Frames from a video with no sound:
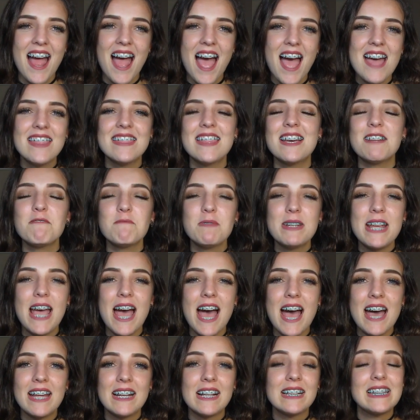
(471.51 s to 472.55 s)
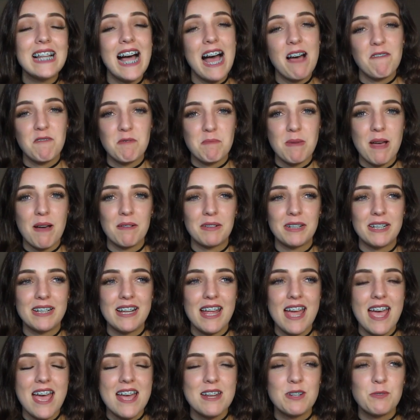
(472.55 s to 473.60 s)
And then we had a laugh about it,
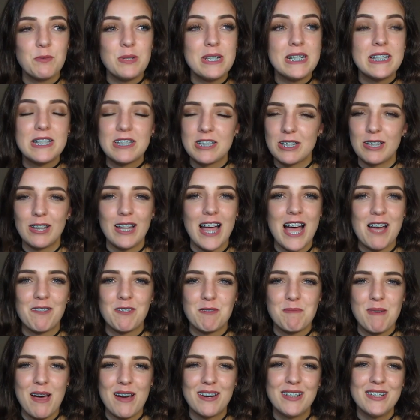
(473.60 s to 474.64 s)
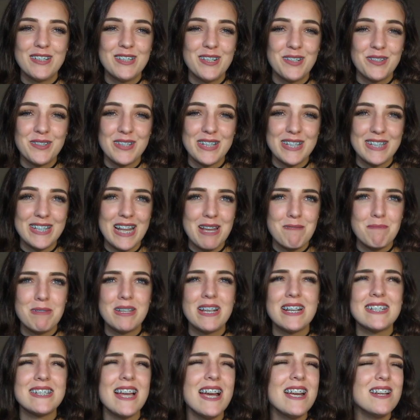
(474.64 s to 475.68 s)
and we still laugh about it to this day
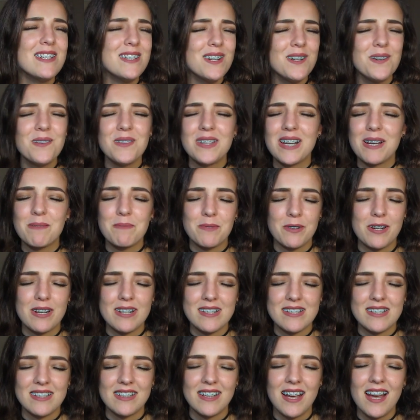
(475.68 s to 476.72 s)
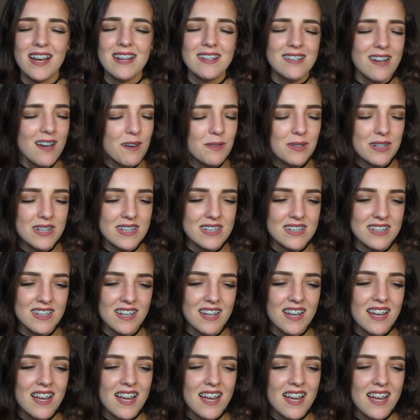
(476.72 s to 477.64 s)
because I know that I'm crazy. I know it.